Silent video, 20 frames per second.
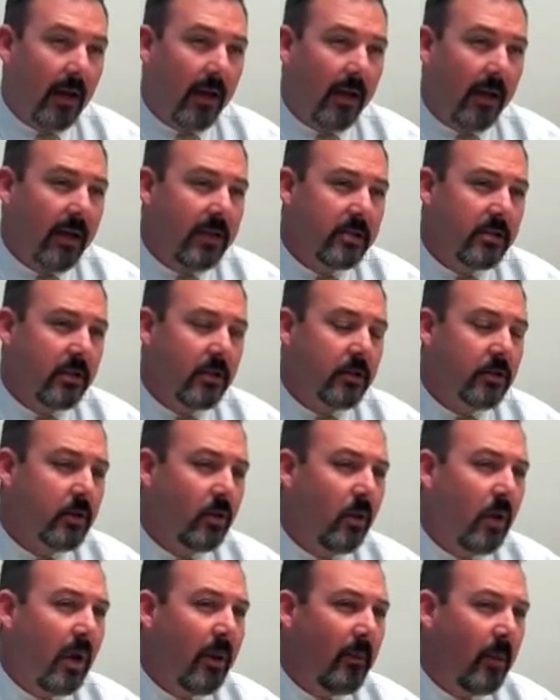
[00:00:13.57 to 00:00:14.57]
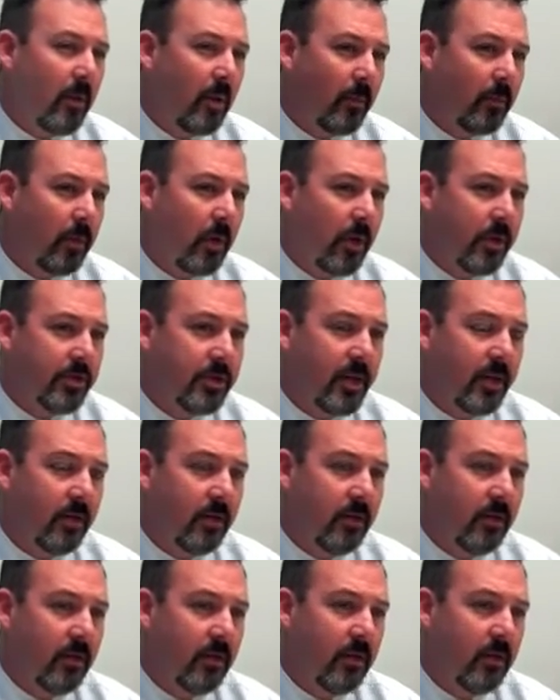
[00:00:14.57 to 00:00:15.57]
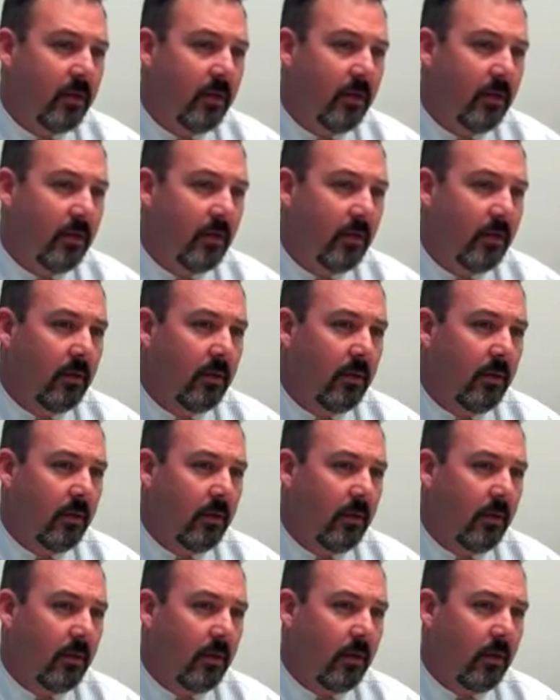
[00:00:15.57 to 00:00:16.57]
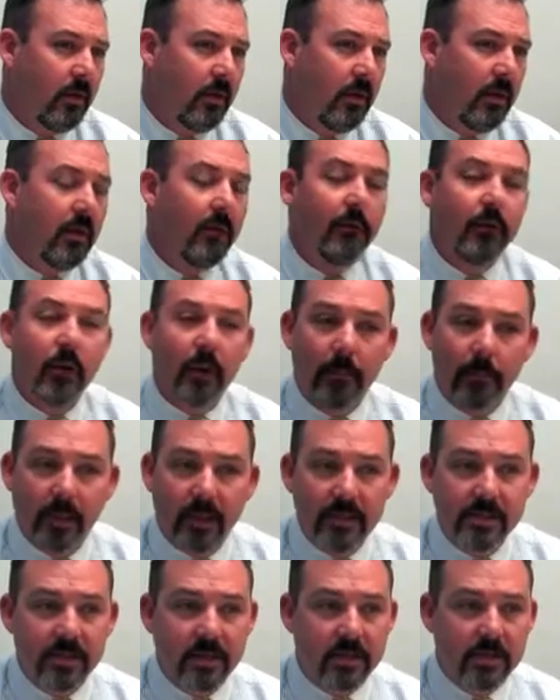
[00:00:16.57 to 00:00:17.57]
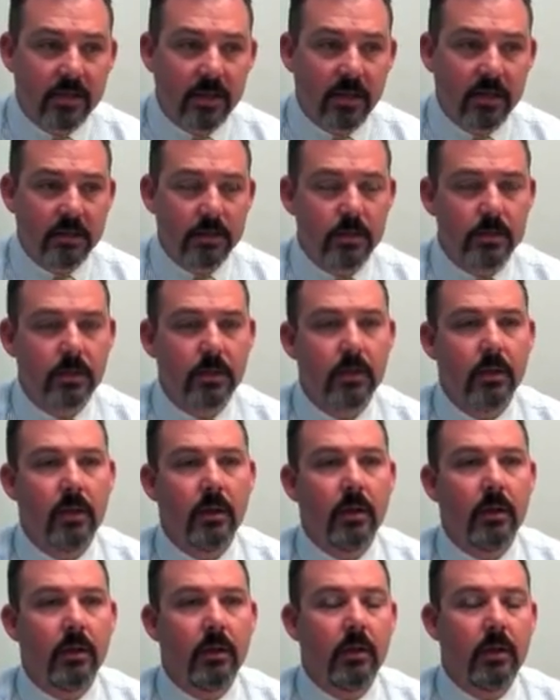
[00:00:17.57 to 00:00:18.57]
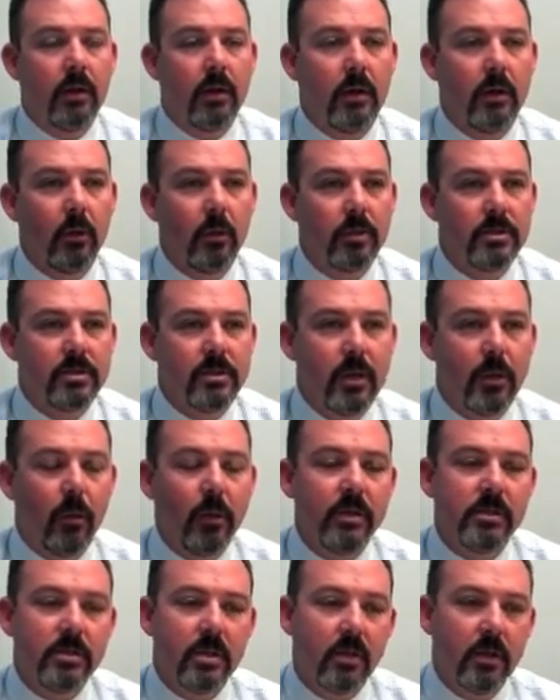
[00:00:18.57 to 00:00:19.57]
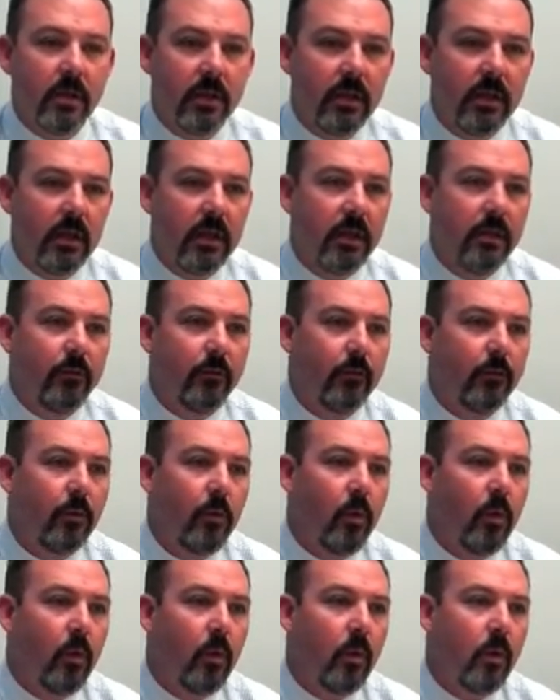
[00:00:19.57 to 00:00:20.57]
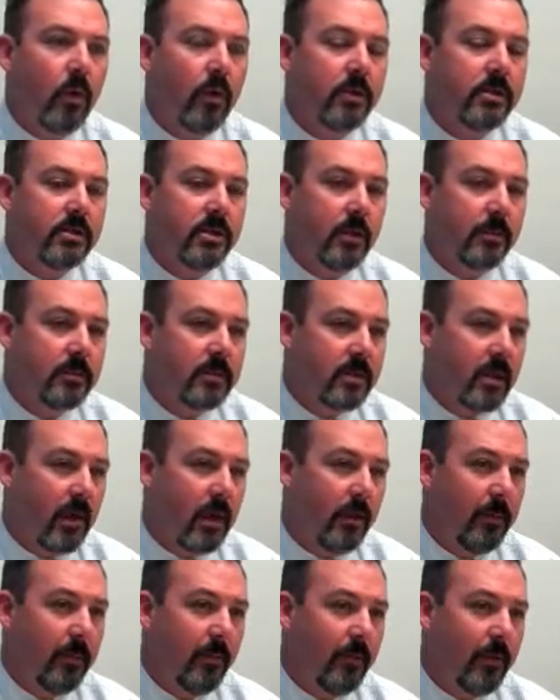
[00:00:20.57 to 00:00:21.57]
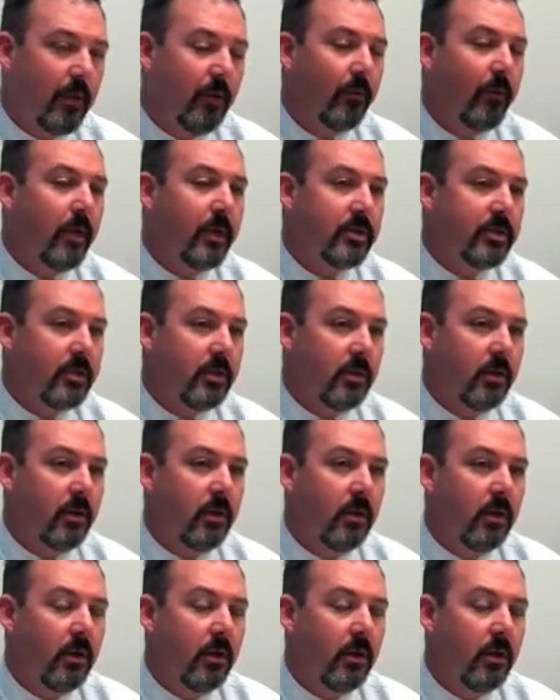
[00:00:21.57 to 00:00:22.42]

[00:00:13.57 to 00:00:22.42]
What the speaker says: I guess to describe our project in a very basic sense was that we saw a need for some type of intervention